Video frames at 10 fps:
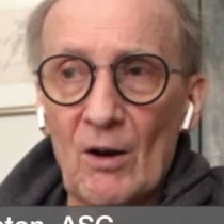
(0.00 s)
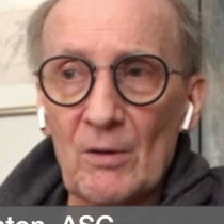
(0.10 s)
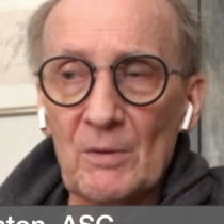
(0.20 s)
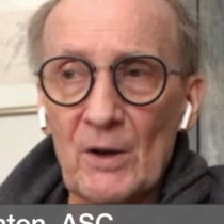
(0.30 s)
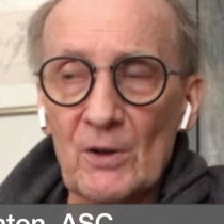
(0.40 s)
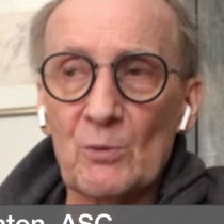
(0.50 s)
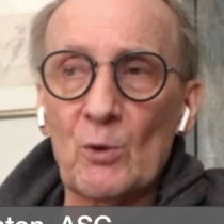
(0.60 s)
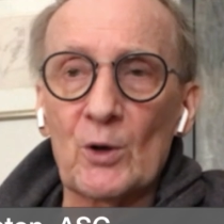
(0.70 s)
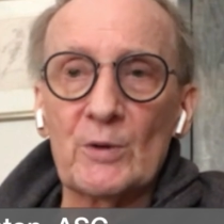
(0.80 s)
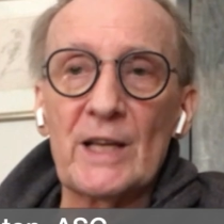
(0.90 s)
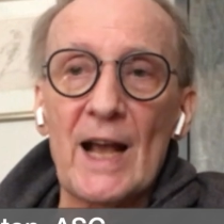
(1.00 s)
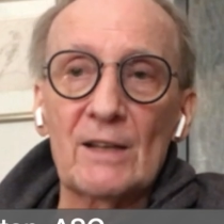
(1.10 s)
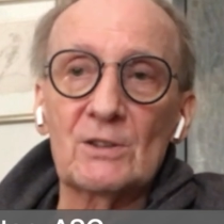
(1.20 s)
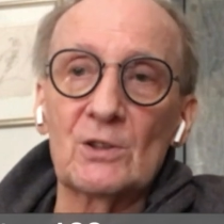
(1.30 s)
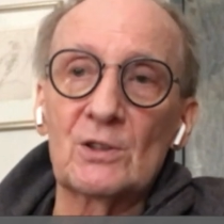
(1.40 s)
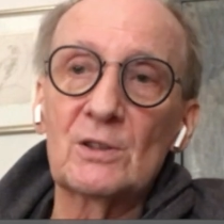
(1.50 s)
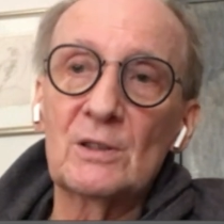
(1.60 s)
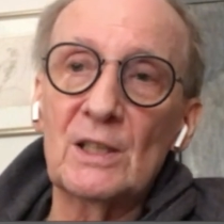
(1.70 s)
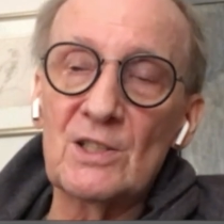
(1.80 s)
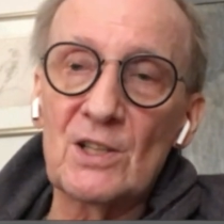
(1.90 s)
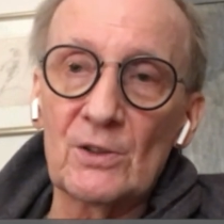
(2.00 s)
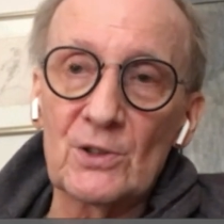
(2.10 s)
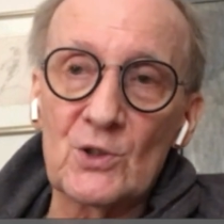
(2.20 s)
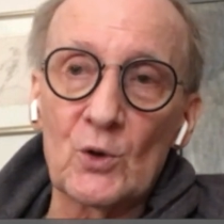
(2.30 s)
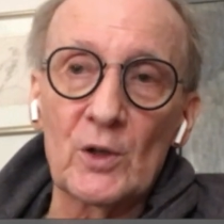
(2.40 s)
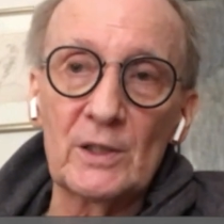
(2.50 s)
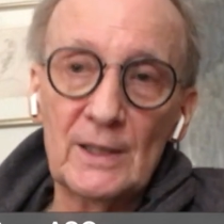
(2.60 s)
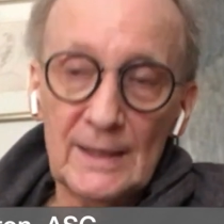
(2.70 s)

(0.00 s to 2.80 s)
are there to work with the actors and tell the story.